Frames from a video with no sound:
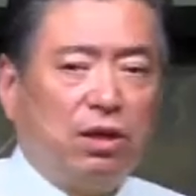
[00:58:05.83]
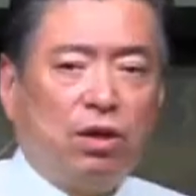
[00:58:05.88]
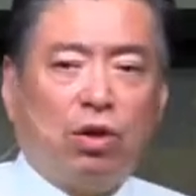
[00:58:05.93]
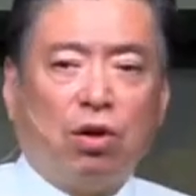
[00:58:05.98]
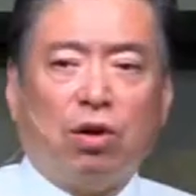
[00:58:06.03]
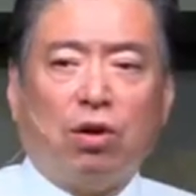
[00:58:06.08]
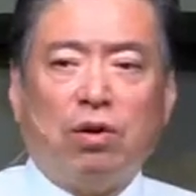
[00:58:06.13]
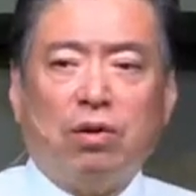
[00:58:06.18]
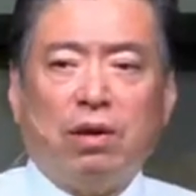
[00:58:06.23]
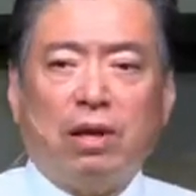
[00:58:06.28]
you
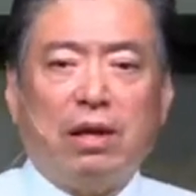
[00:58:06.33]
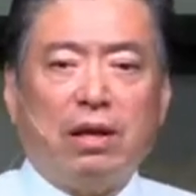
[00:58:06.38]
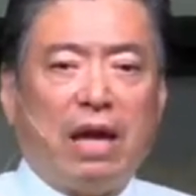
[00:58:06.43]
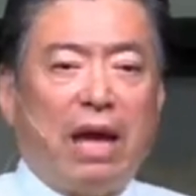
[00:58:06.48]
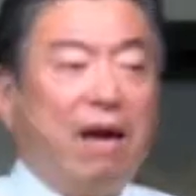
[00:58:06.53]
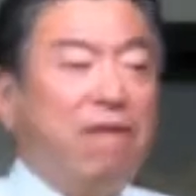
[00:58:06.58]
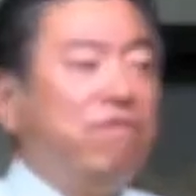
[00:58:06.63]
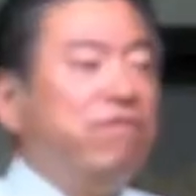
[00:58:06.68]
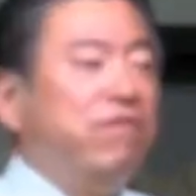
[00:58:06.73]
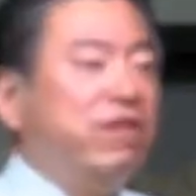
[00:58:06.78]
know,
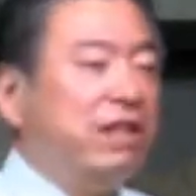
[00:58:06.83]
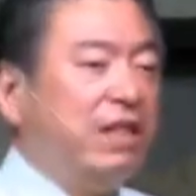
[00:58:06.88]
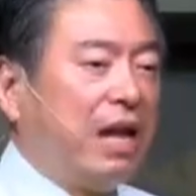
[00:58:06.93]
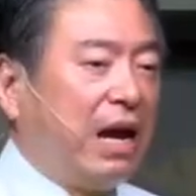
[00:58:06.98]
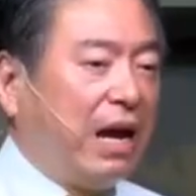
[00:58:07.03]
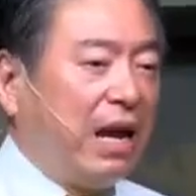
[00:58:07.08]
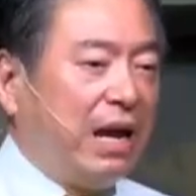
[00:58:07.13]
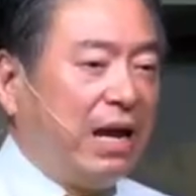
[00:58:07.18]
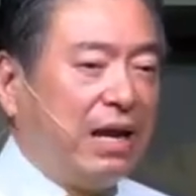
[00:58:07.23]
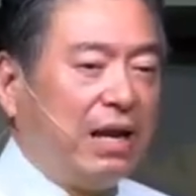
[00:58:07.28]
every
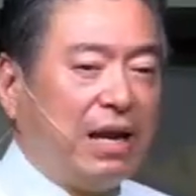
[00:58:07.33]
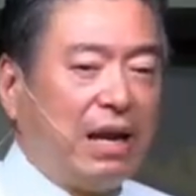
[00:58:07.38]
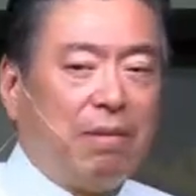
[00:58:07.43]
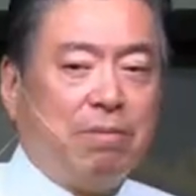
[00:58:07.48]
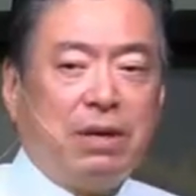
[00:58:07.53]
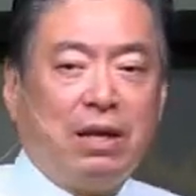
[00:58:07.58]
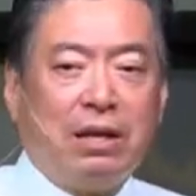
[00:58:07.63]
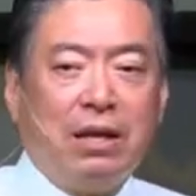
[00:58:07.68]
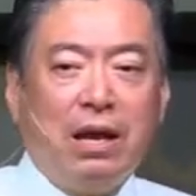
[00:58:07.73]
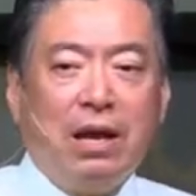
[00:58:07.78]
night. I
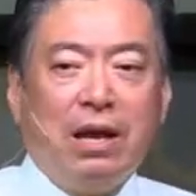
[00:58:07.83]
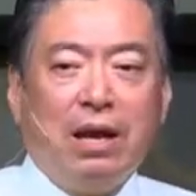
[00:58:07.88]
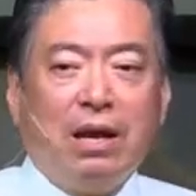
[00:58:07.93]
mean,